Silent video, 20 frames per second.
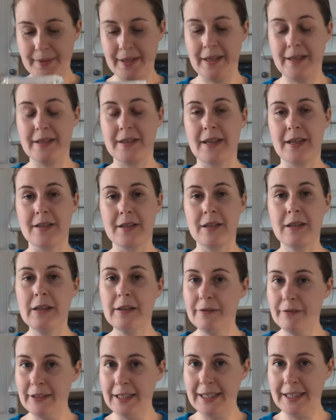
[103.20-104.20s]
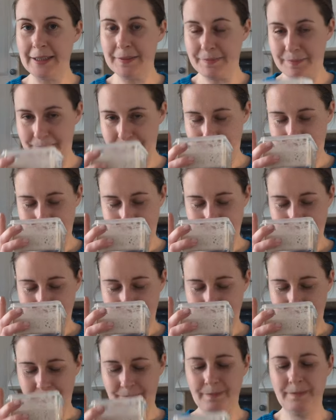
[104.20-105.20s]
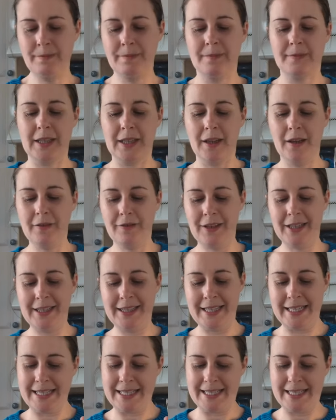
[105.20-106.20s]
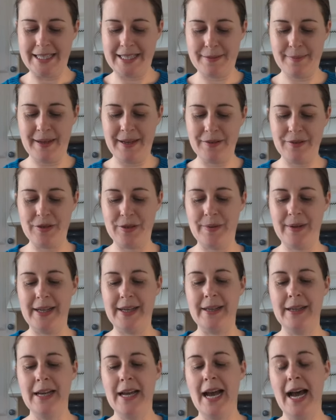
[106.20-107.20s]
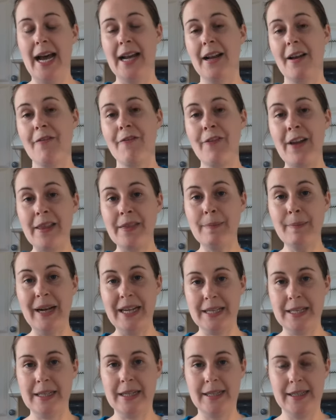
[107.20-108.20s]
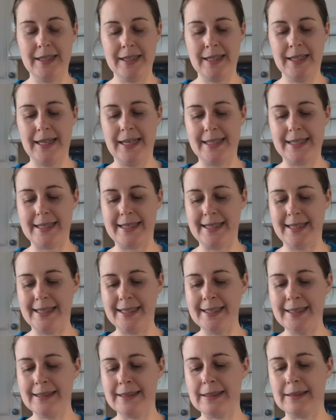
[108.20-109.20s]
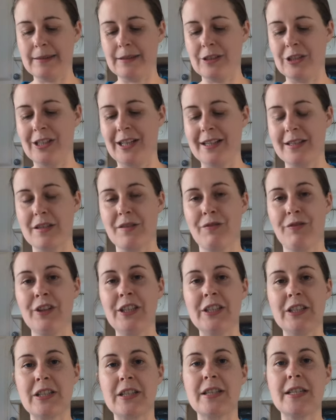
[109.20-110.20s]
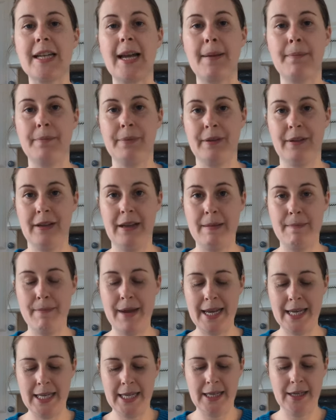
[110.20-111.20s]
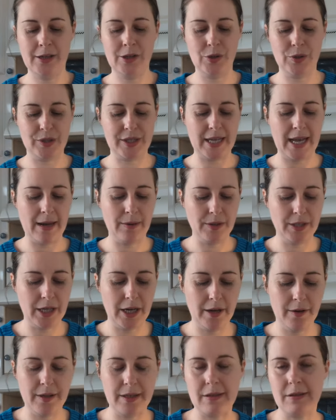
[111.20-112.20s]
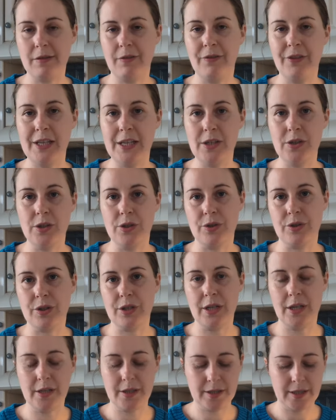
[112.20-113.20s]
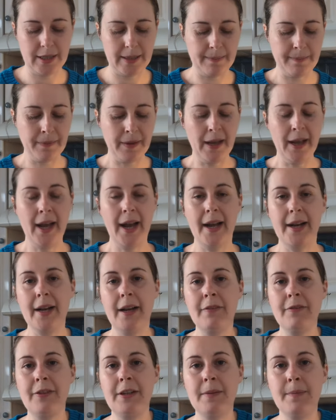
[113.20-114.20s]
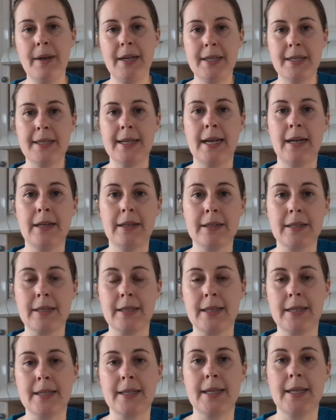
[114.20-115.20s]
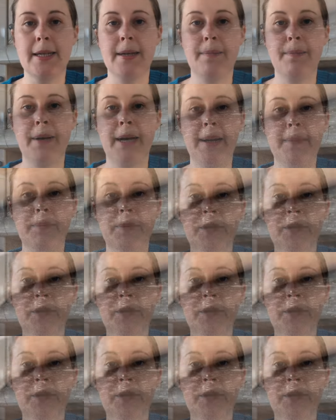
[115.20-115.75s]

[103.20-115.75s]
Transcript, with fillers: And it has a lovely Mm, lovely yeasty smell to it. And I fed my starter last night. So that's the first step in making your sourdough is to feed your starter. And I feed my starter by